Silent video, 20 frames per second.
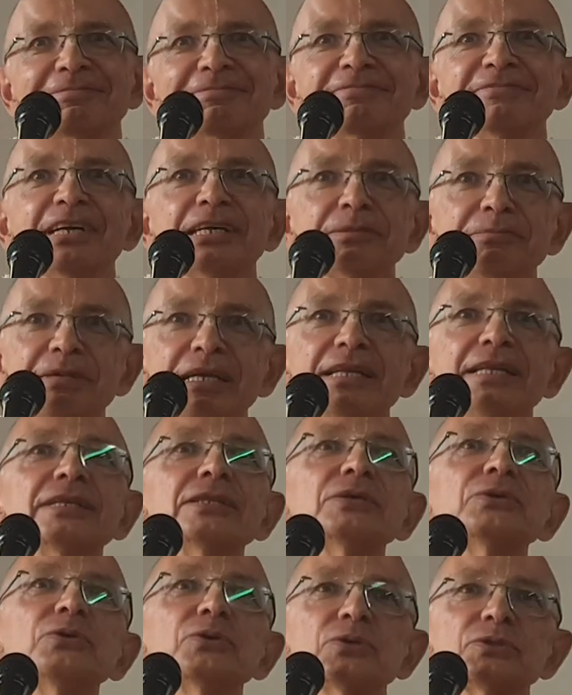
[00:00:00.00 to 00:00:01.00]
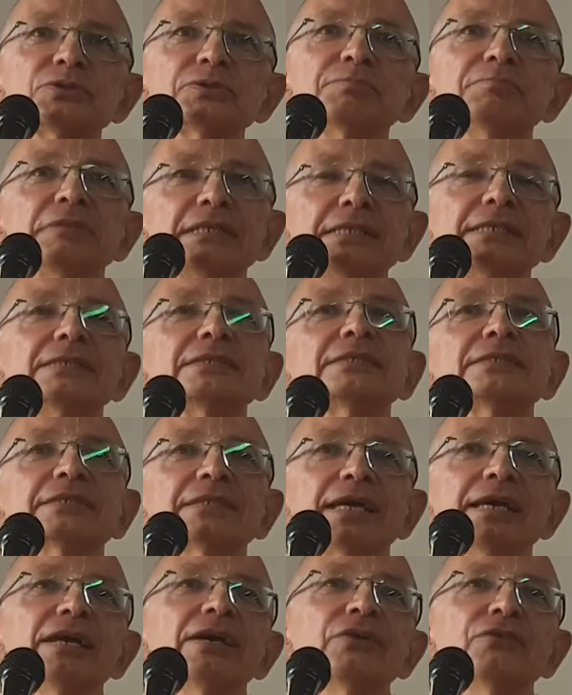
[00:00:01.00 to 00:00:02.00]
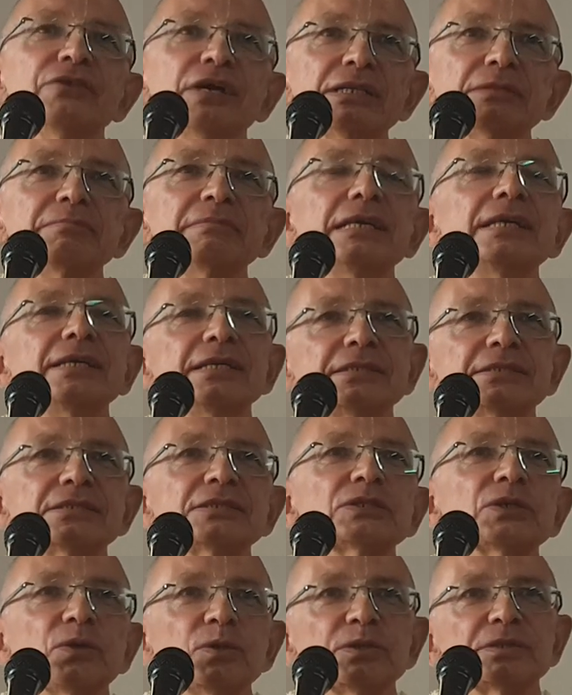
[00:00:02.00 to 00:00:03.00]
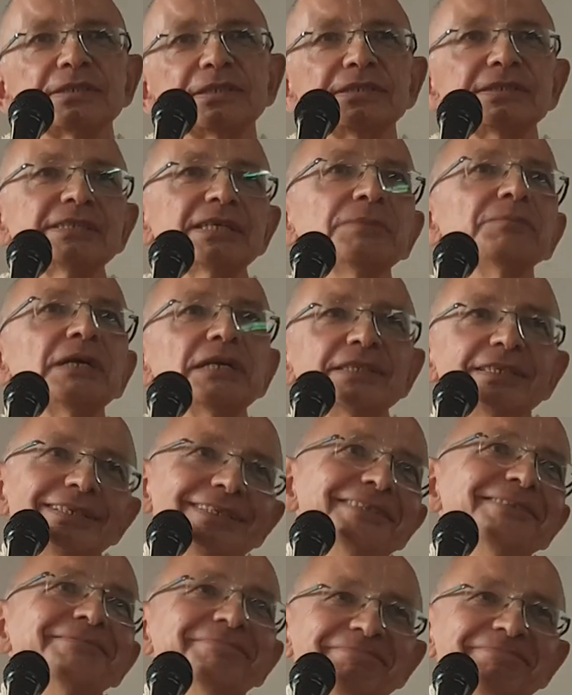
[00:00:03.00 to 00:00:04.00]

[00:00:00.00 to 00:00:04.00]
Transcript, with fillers: 1 million gurus means 1 million souls in Samadhi,